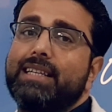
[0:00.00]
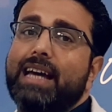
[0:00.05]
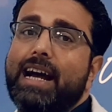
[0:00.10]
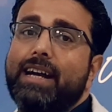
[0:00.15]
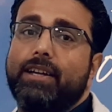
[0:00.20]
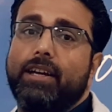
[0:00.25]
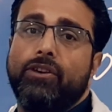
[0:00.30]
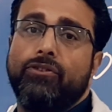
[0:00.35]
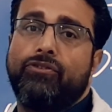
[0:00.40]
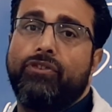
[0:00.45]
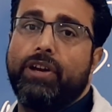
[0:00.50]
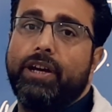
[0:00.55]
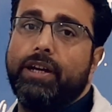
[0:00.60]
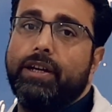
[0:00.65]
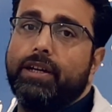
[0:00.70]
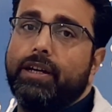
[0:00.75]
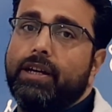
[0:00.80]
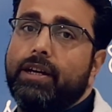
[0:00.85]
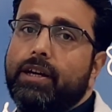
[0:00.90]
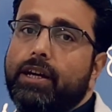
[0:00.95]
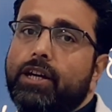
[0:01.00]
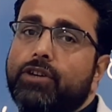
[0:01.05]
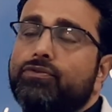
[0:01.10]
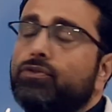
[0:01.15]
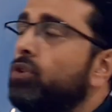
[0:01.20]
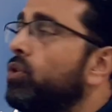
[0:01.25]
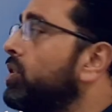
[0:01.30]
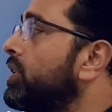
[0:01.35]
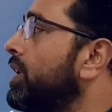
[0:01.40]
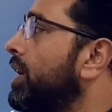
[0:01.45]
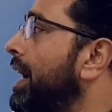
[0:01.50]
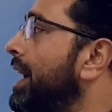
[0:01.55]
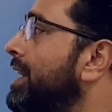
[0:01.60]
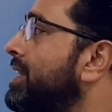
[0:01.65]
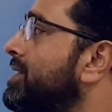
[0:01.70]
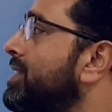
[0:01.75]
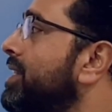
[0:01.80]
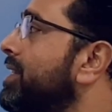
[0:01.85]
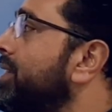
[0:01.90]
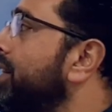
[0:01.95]
is at infinity, it won't
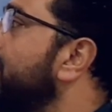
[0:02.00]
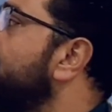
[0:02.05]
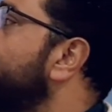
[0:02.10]
exert